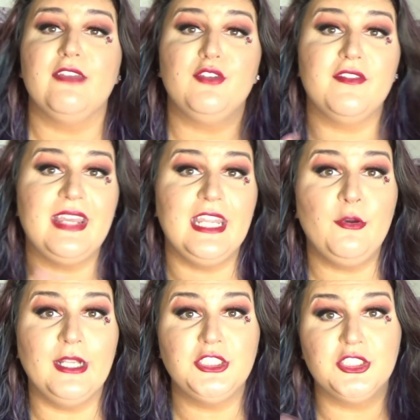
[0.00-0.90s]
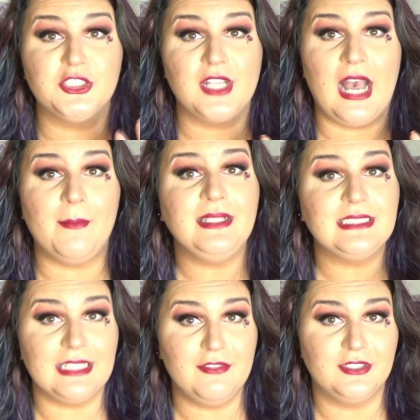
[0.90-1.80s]
If you have any questions or
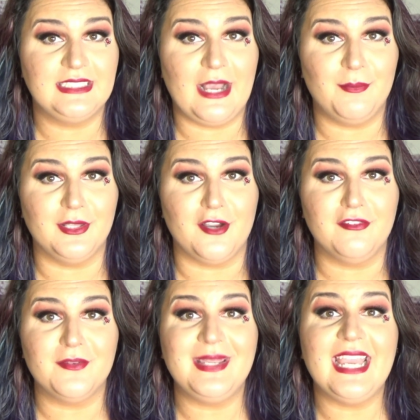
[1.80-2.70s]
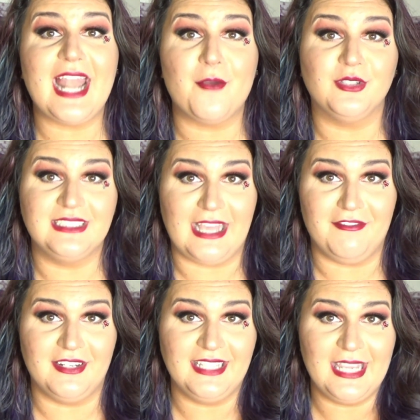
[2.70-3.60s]
comments, leave those down below for me and I will
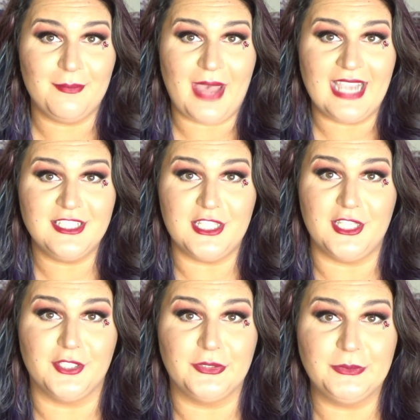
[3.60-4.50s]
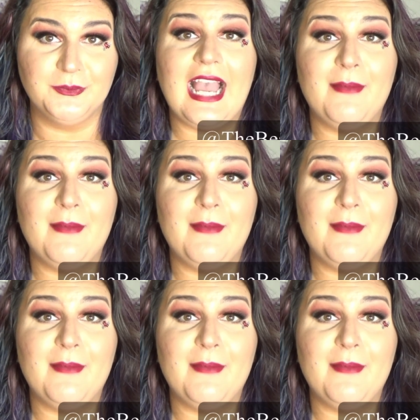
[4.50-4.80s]
definitely get back to you.